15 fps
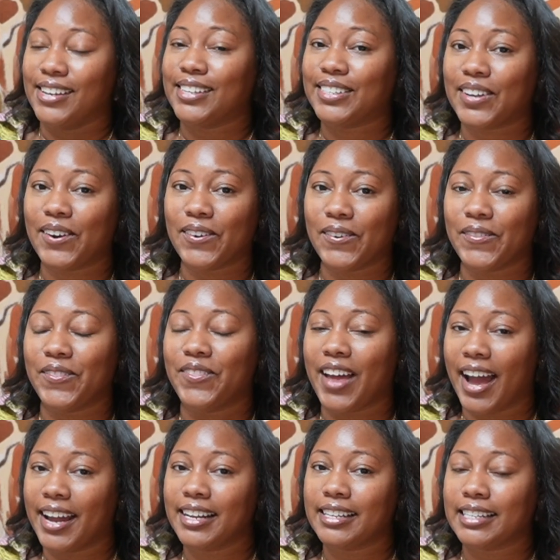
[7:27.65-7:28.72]
So
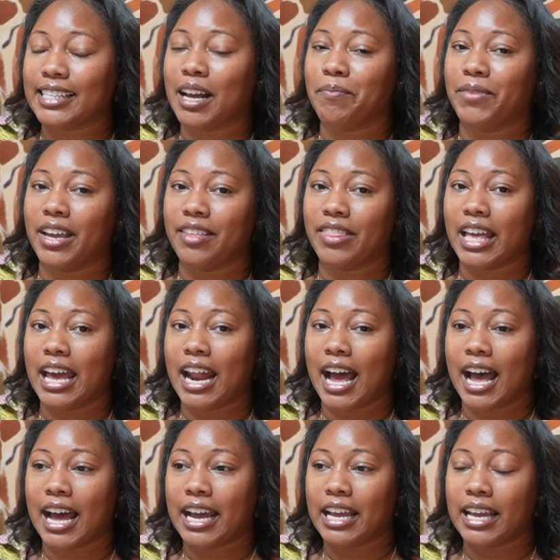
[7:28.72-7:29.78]
that is something that
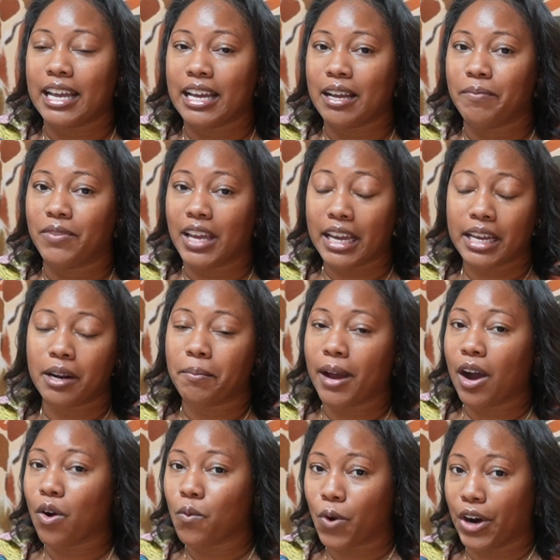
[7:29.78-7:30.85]
I am thinking
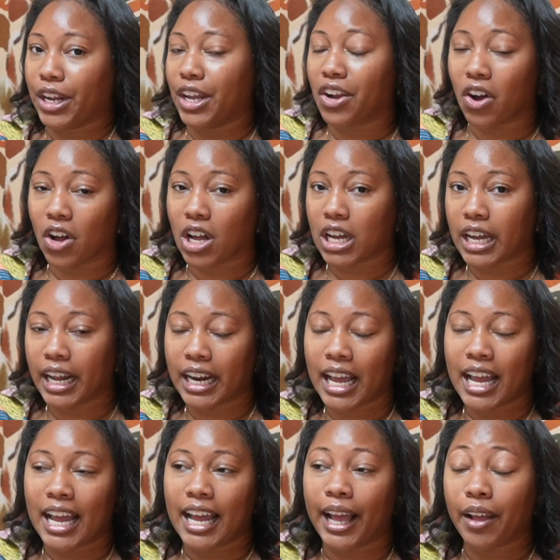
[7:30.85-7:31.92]
about working on.
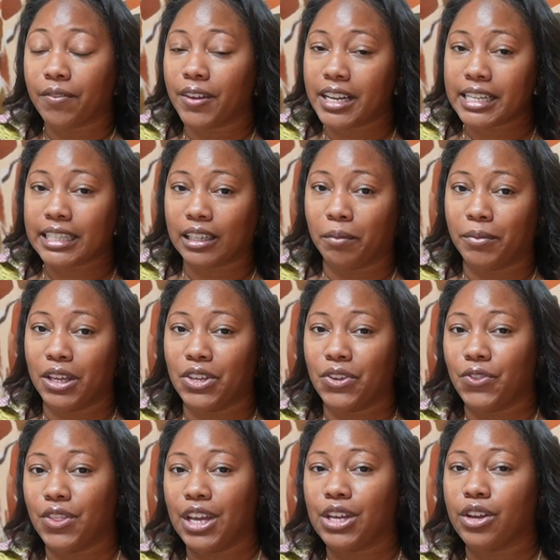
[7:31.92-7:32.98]
If it is something you
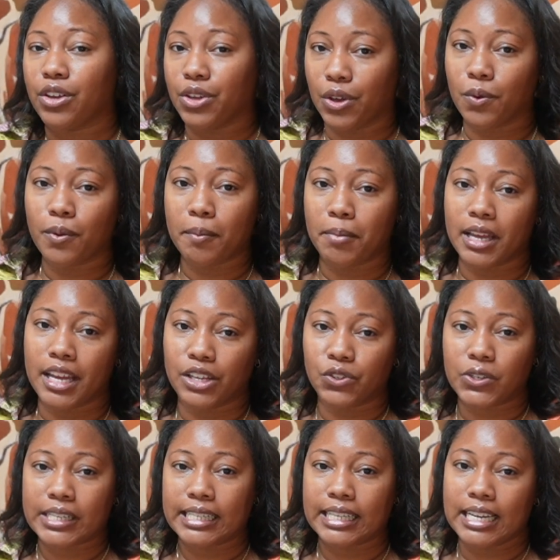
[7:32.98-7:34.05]
think you would be
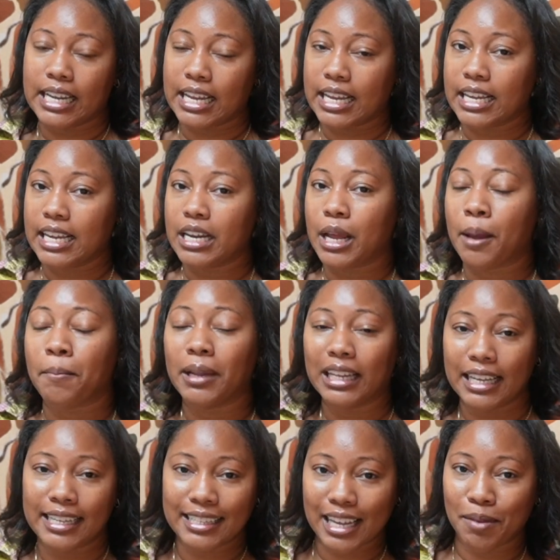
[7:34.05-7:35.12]
interested in,
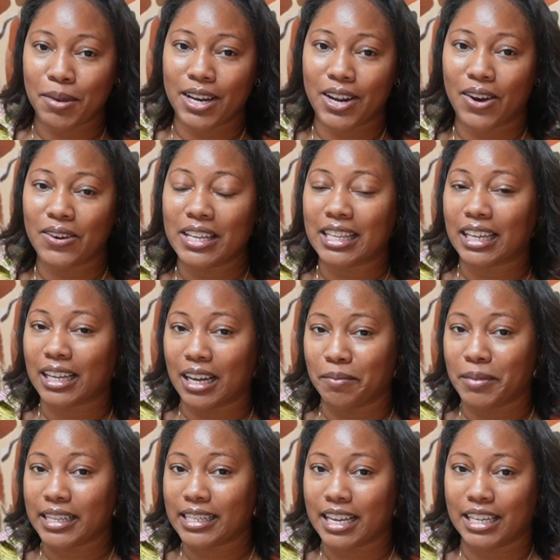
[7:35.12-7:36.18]
please let me know in the
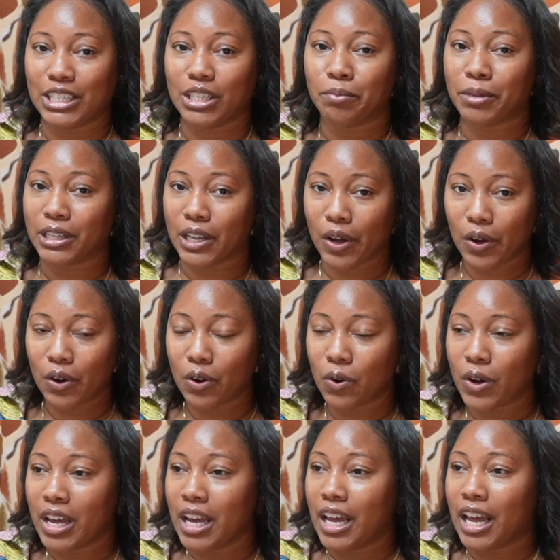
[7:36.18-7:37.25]
comment section
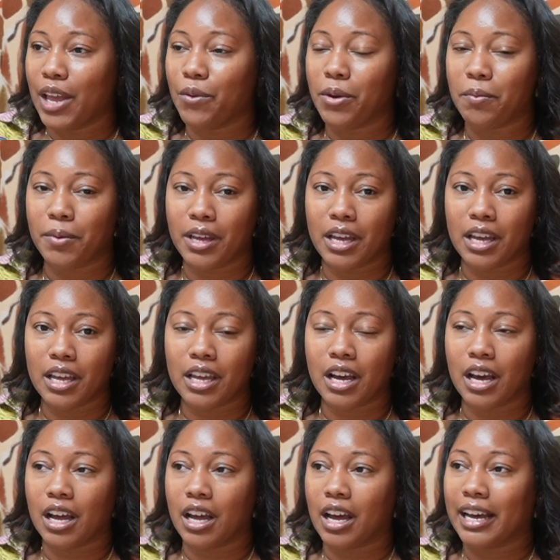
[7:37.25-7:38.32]
below. It would be
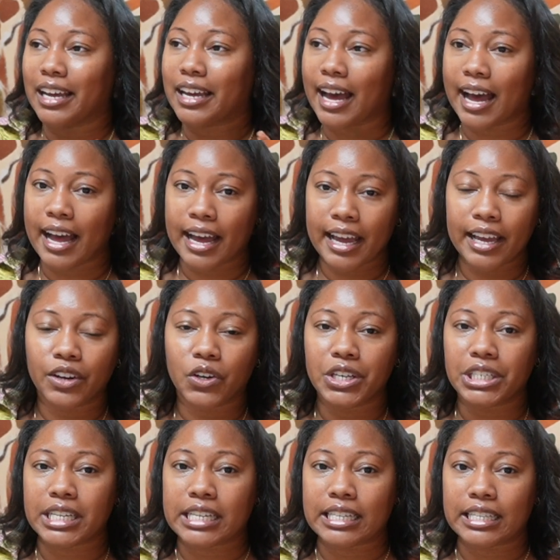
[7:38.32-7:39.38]
a guide or
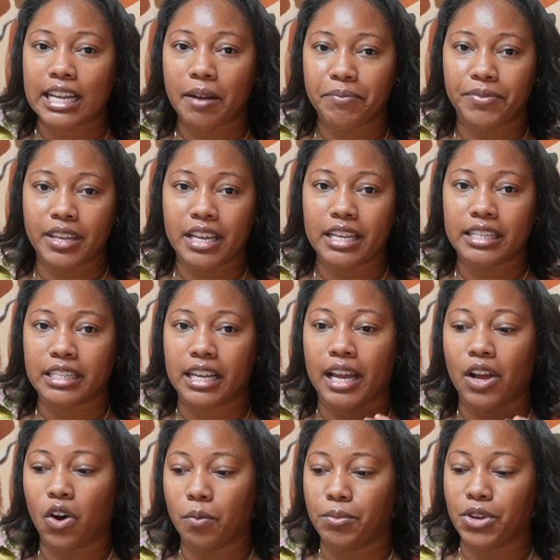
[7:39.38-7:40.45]
just something to
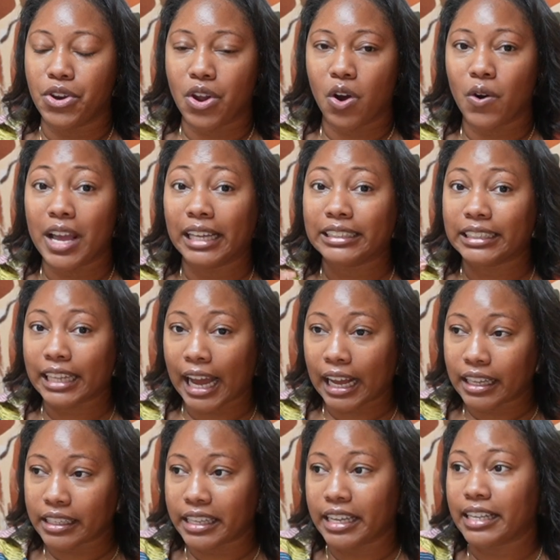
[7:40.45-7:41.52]
help you know
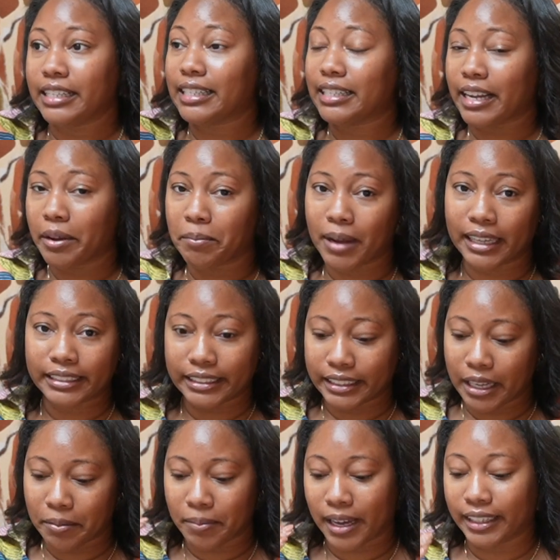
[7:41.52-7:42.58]
exactly step by
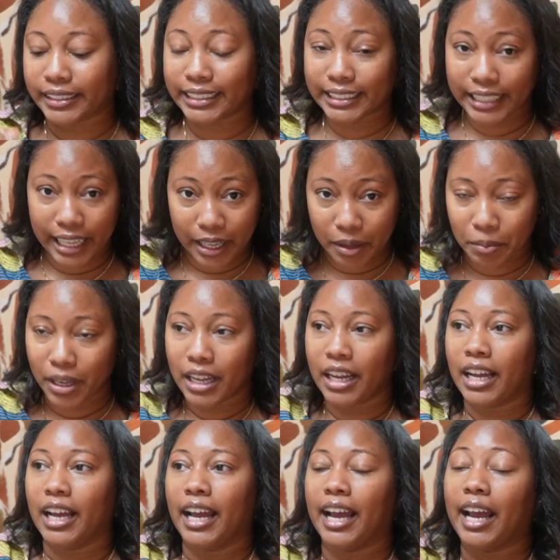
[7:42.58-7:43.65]
step
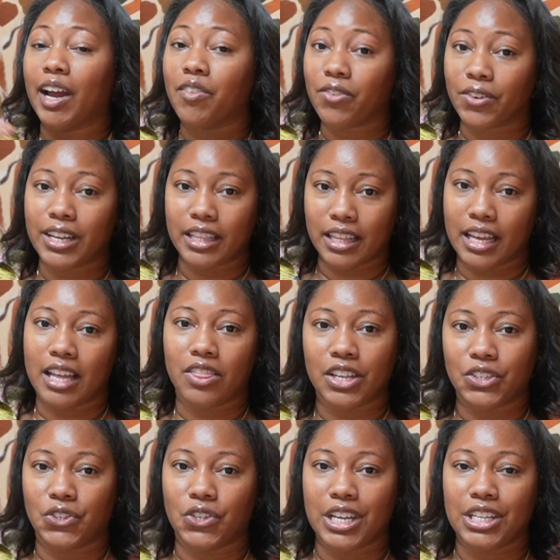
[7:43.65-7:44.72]
everything
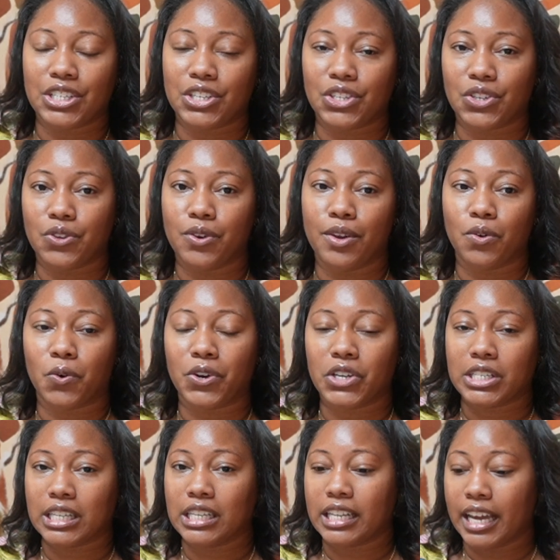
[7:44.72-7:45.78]
that you need to do in order
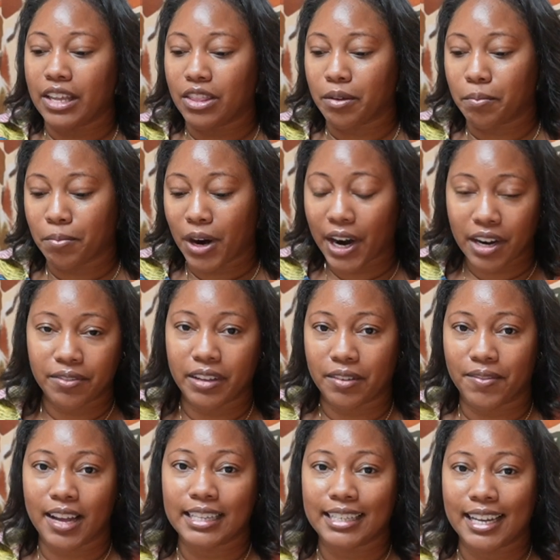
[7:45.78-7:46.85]
to lay the perfect
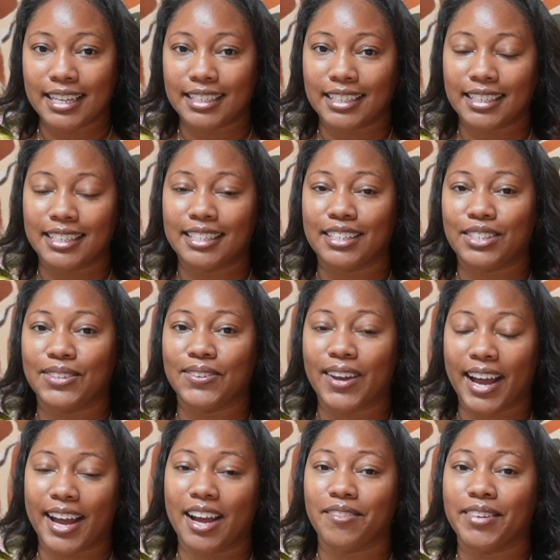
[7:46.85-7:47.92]
foundation to
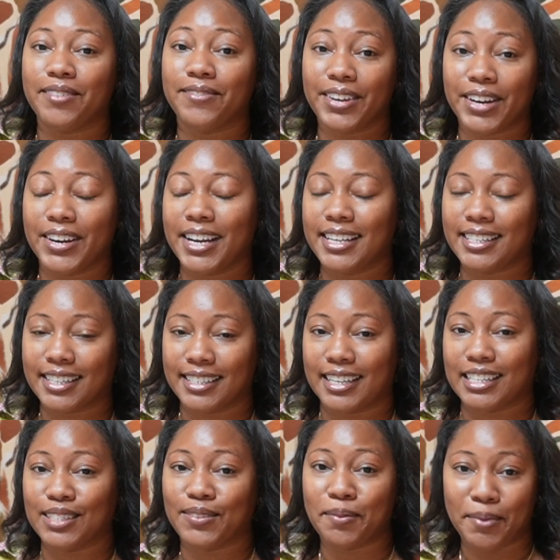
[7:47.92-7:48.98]
have a very
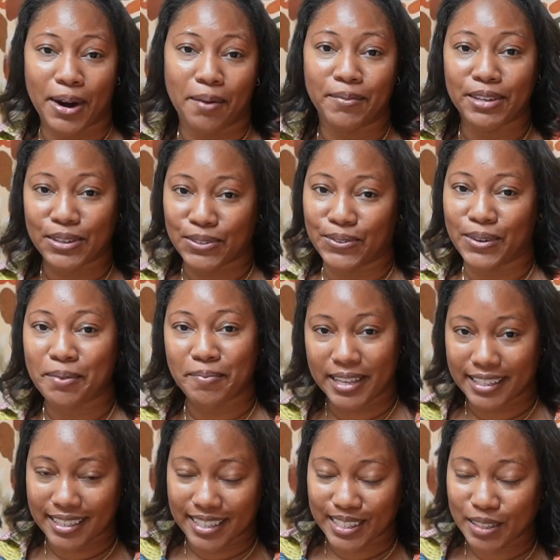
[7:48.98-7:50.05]
successful permanent jewelry
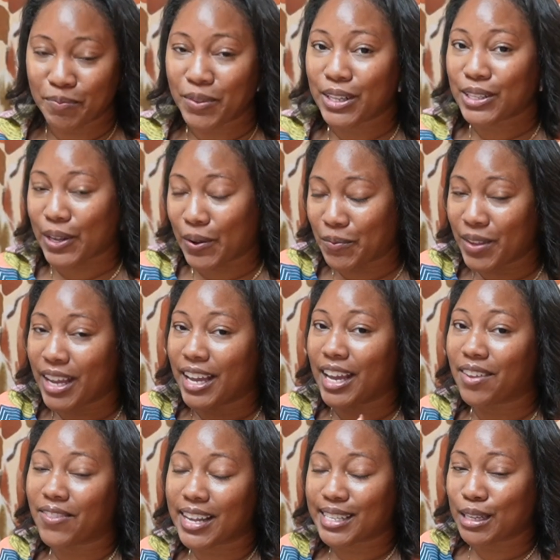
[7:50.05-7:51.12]
business. So
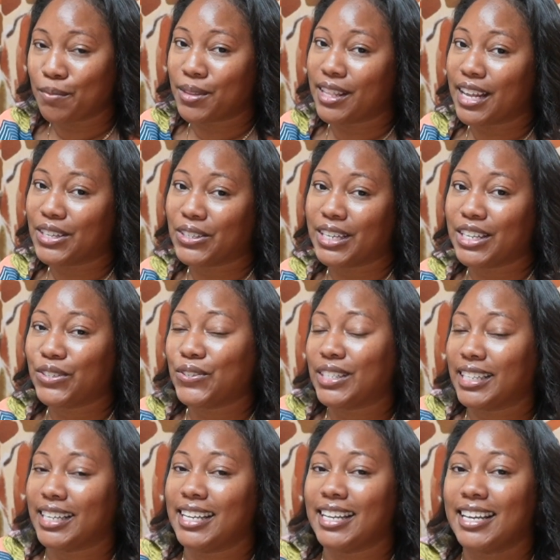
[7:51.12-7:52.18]
if that's something that you're
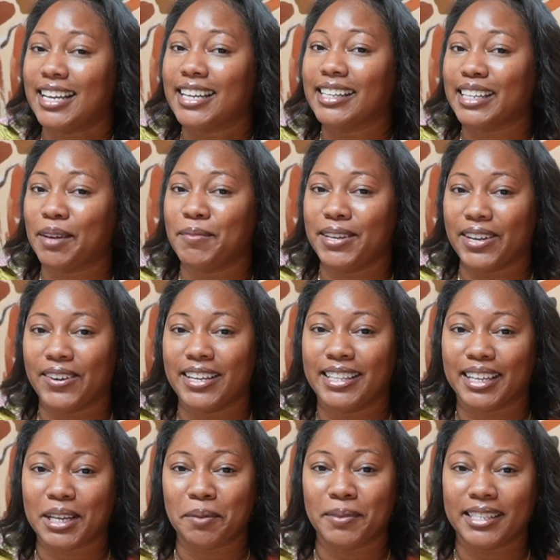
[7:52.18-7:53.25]
interested in, let me know in the
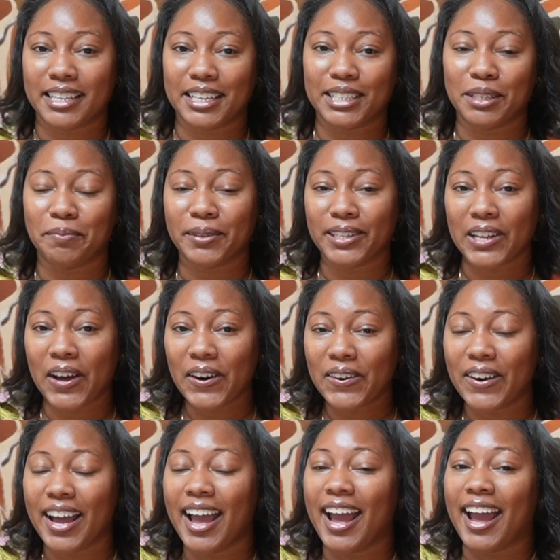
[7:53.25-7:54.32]
comment section
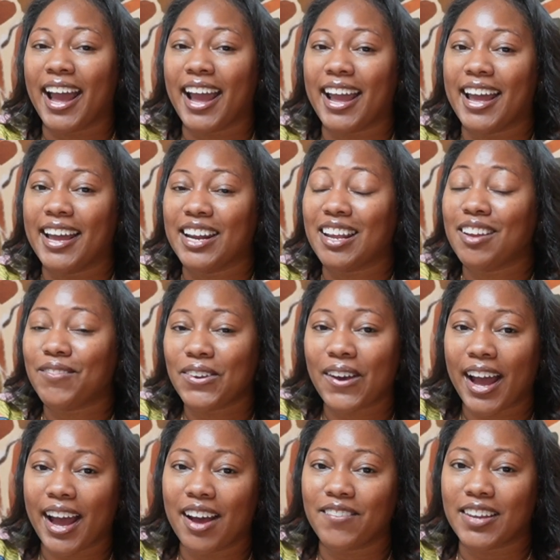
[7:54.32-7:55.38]
below. And if
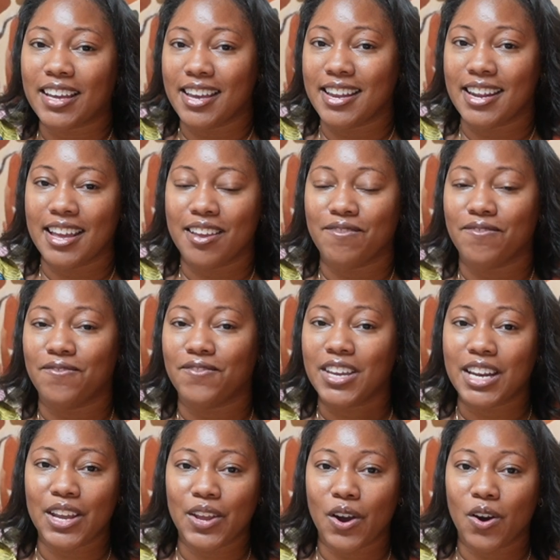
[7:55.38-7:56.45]
you have any
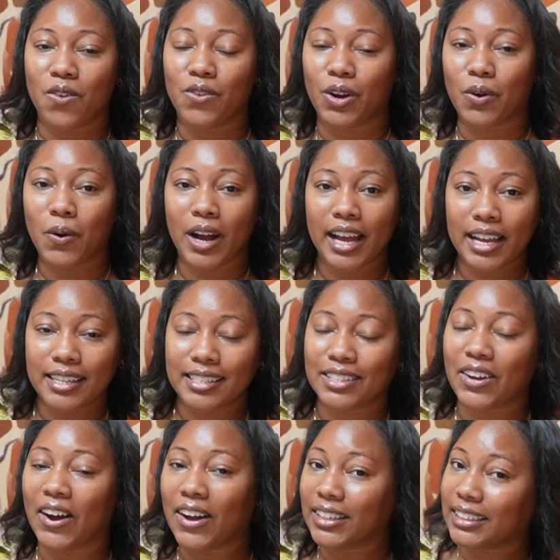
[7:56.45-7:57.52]
video requests,
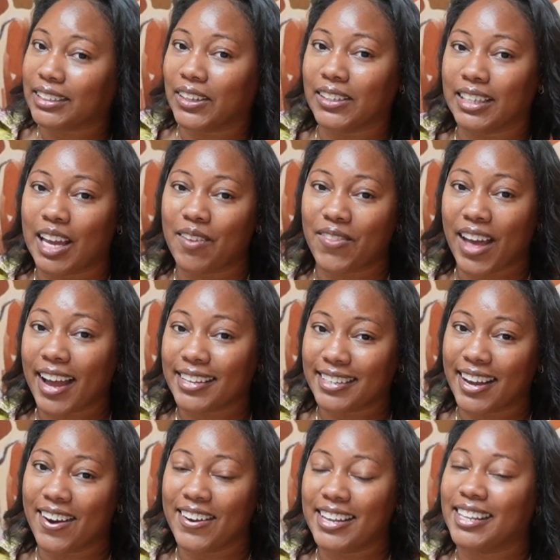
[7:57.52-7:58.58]
also leave that
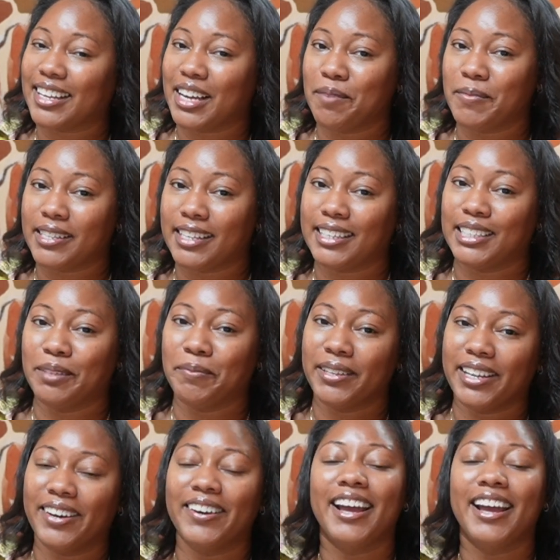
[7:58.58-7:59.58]
down in the comment section below.